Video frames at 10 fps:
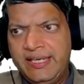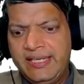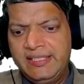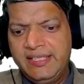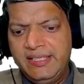
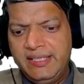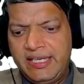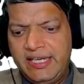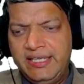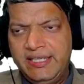and then
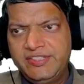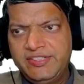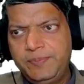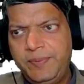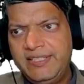I'll
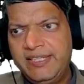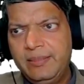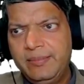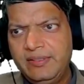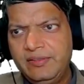display the
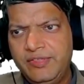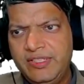element.